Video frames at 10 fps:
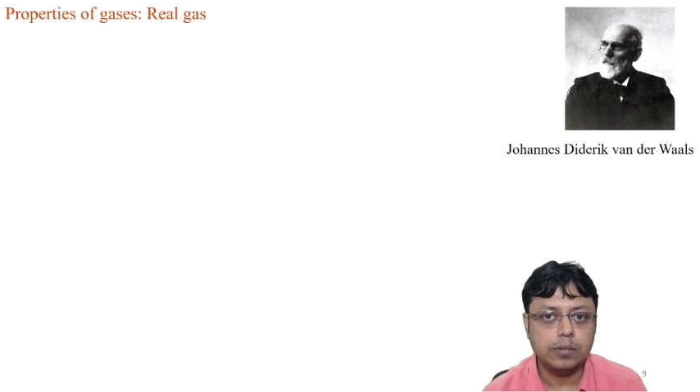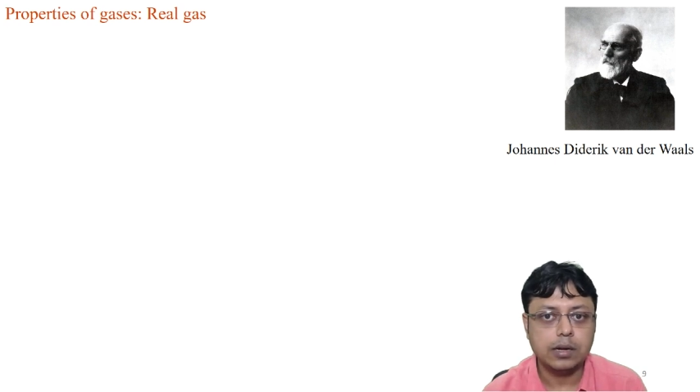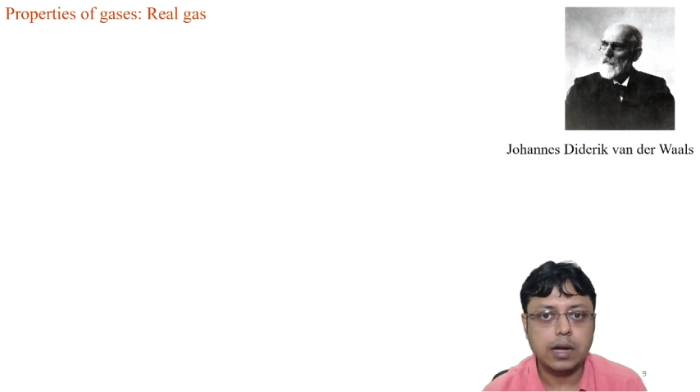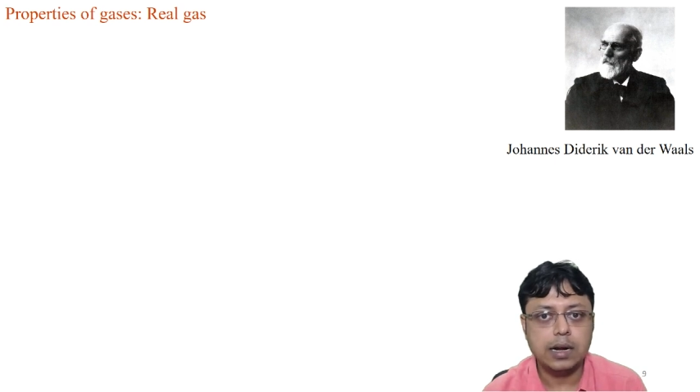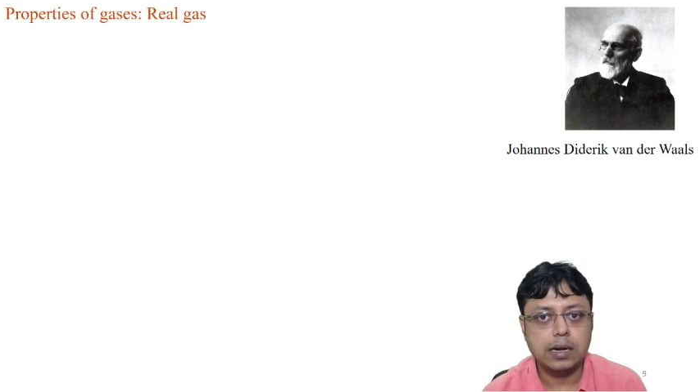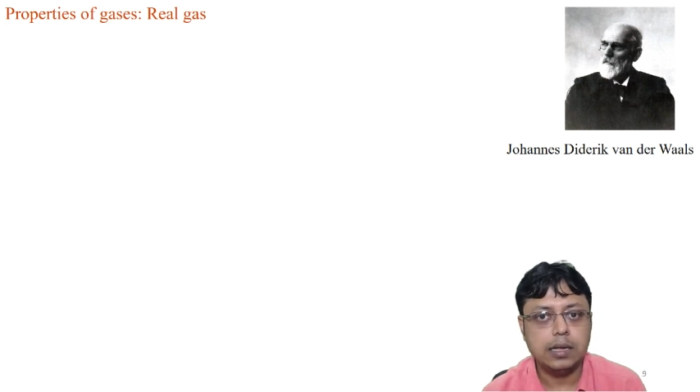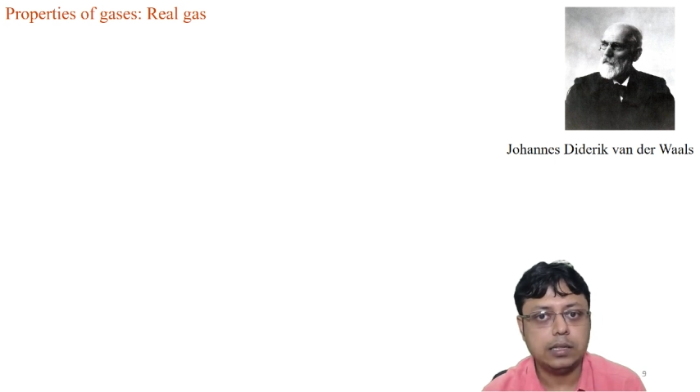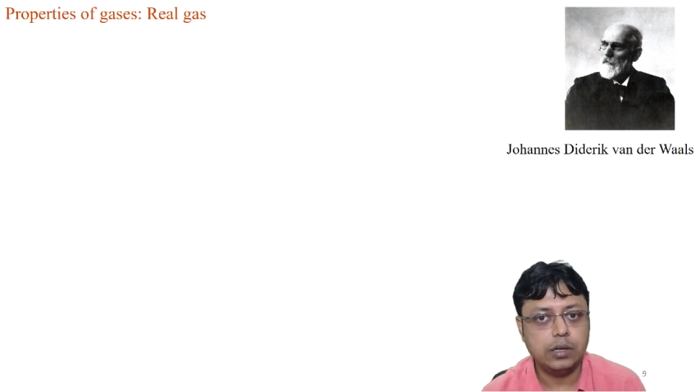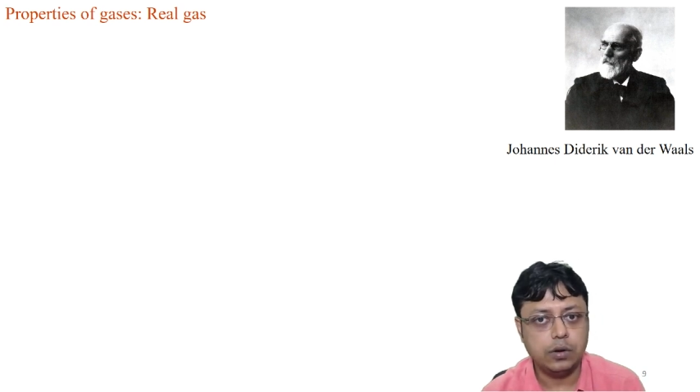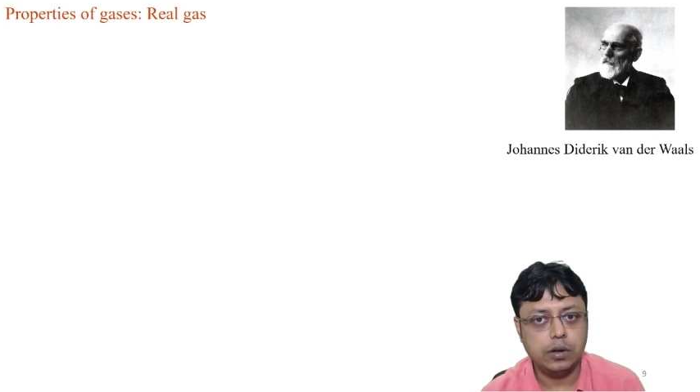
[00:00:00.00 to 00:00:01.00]
the
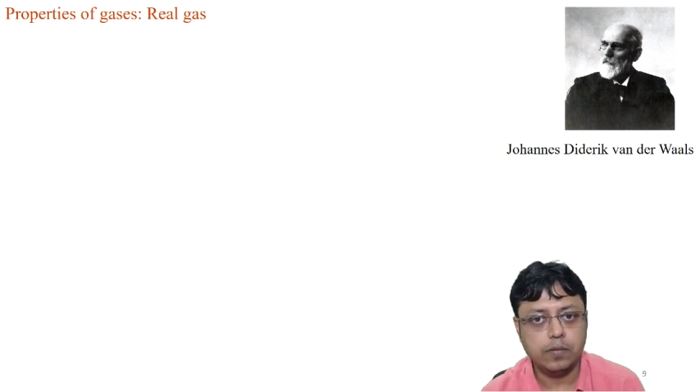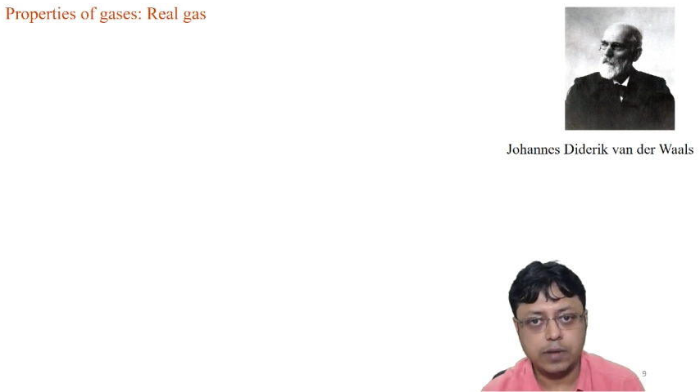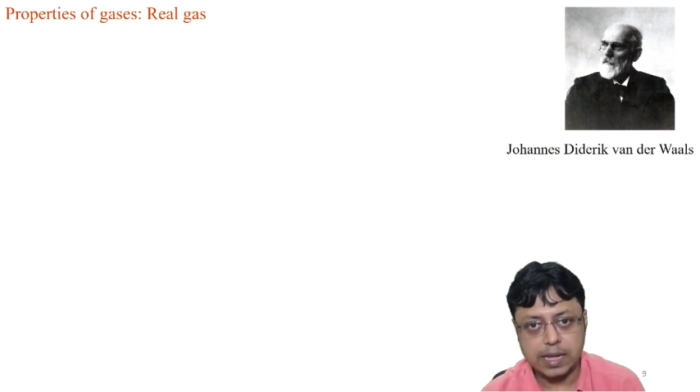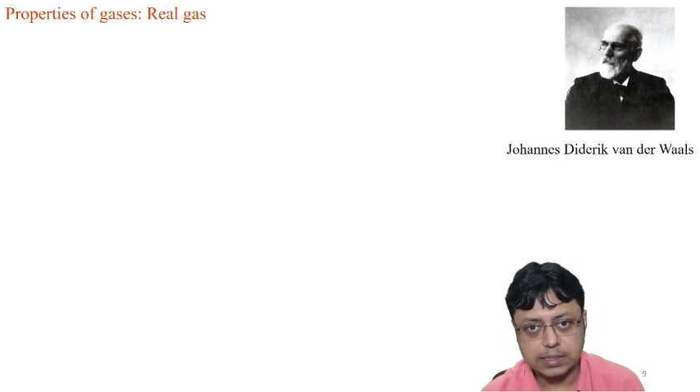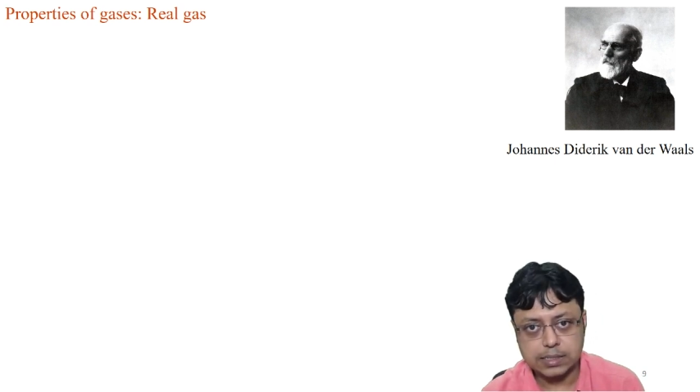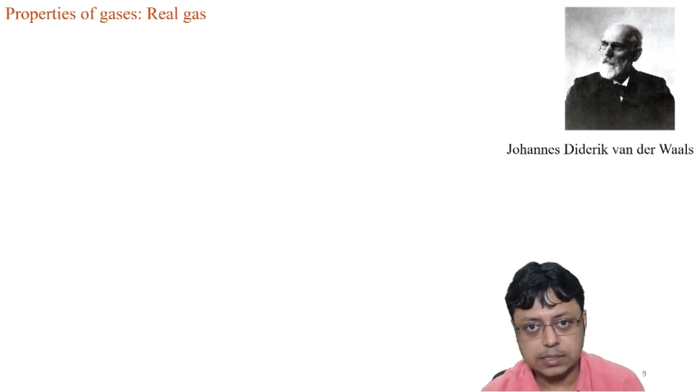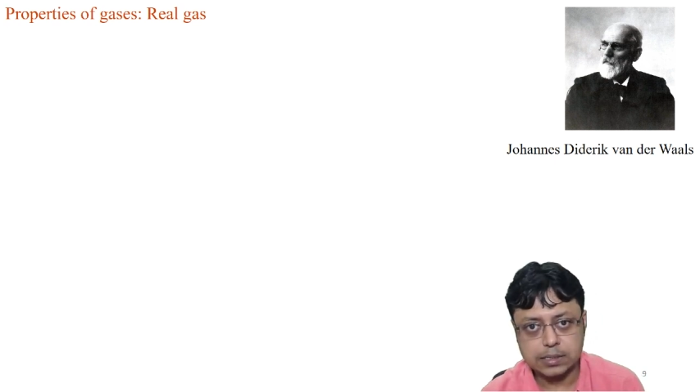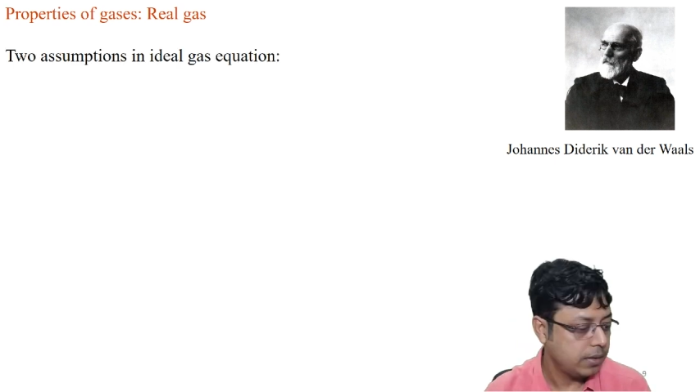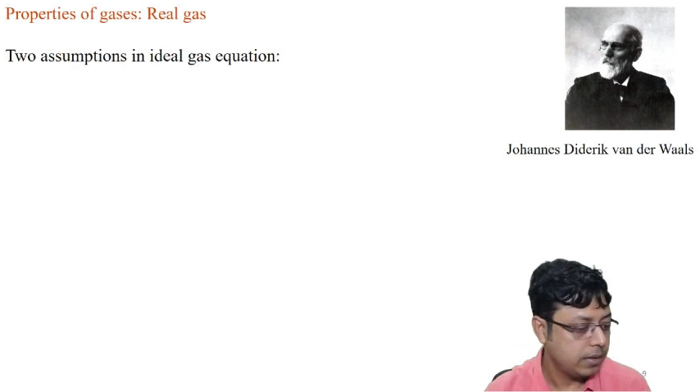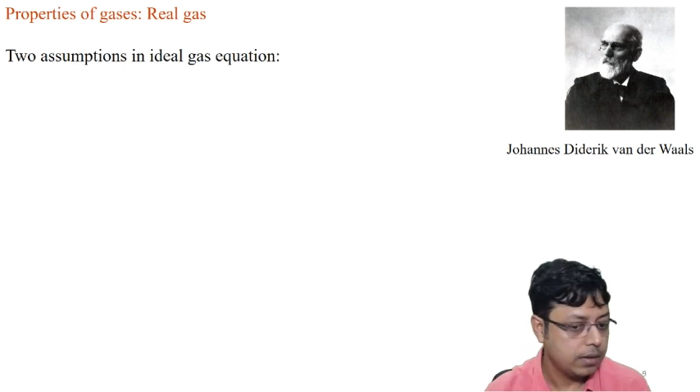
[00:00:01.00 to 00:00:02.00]
kinetic theory of
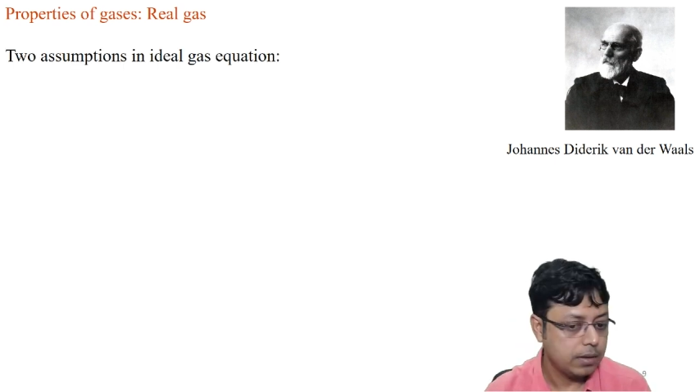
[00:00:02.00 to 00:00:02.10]
gases.